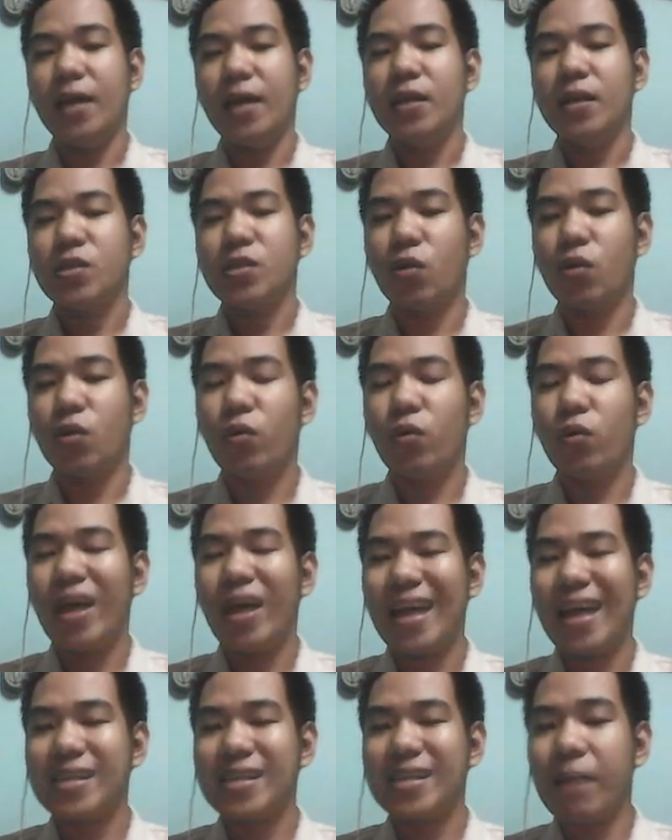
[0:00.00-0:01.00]
So
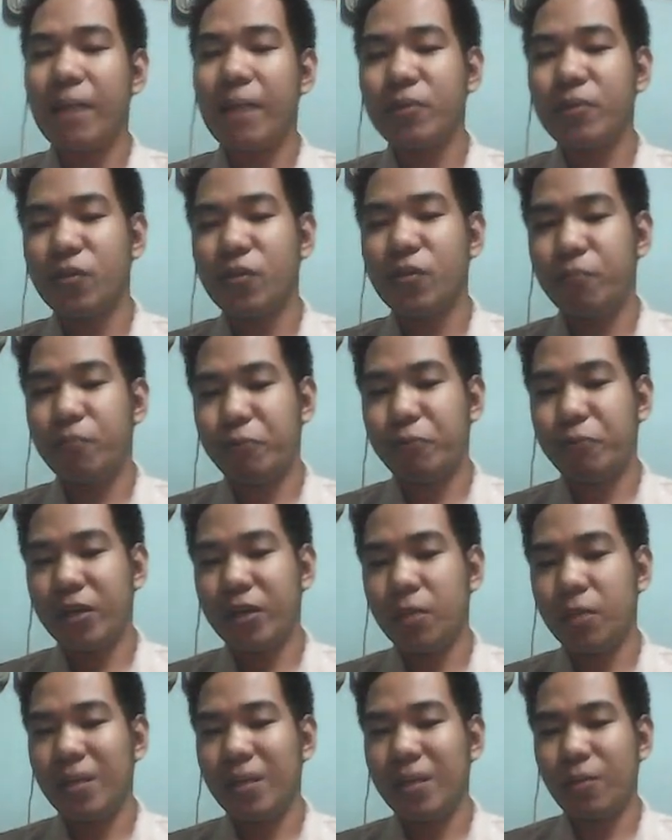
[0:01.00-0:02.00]
examples of
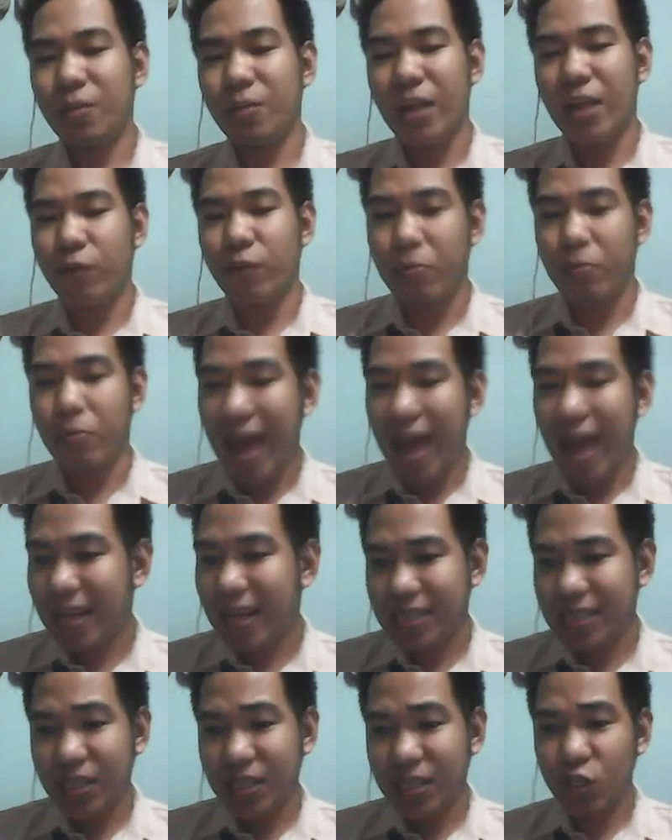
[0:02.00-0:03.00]
printed media, we have your
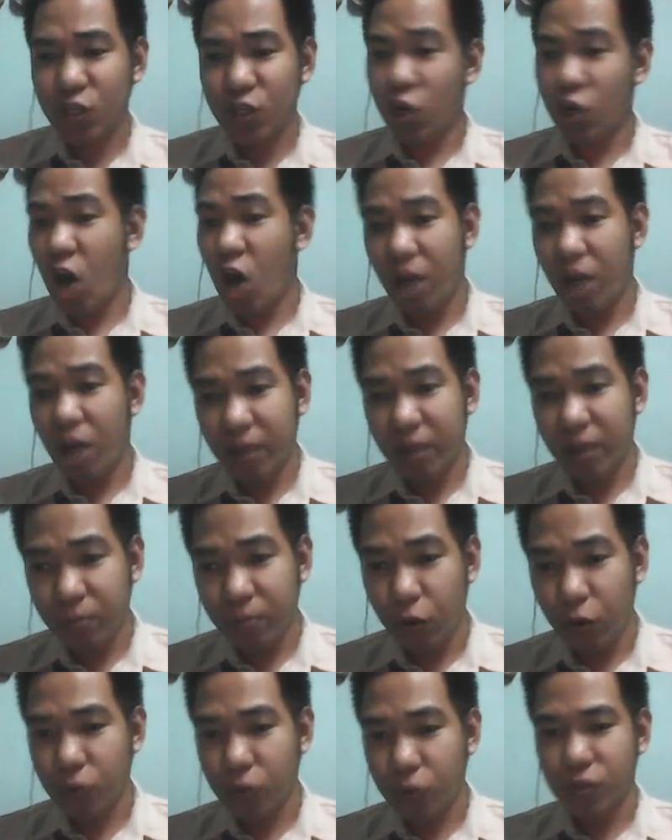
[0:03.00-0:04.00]
magazines, your comic
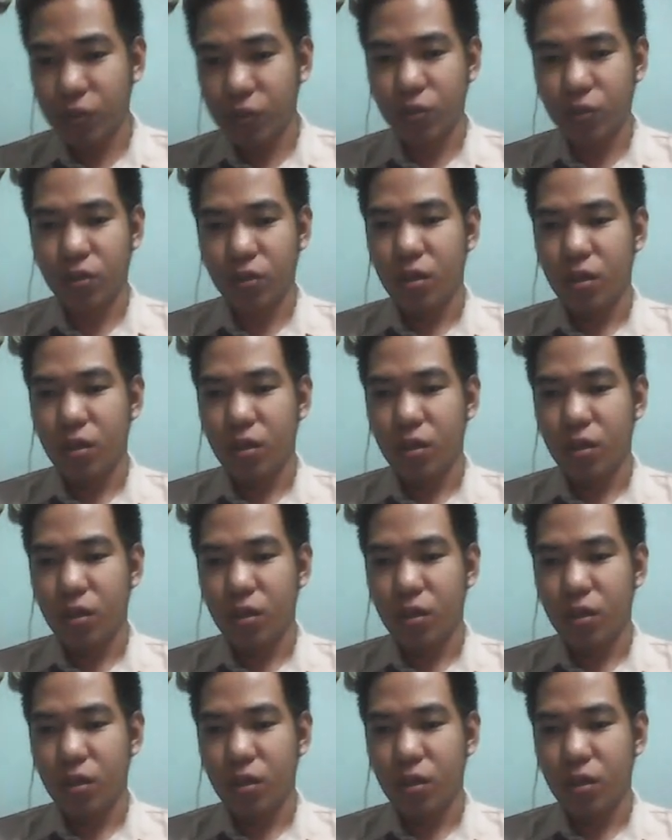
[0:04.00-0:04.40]
books,